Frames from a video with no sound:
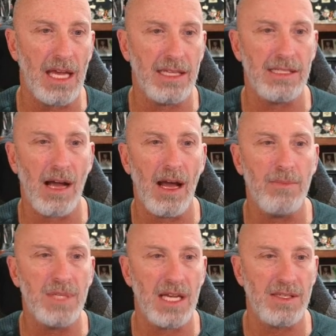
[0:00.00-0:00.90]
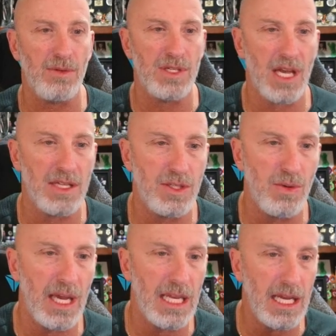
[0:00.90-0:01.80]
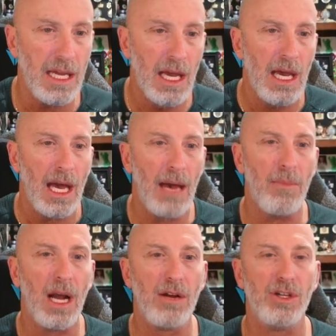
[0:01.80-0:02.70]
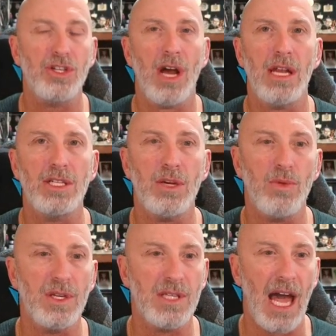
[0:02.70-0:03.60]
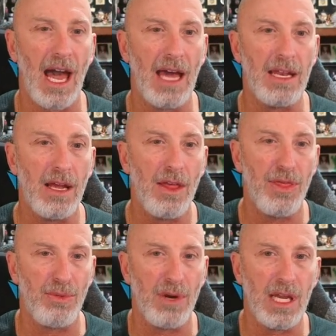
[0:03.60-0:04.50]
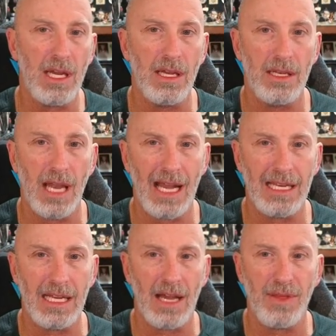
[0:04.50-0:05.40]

At the time, Tesla was at 280 and MicroStrategy was at 390.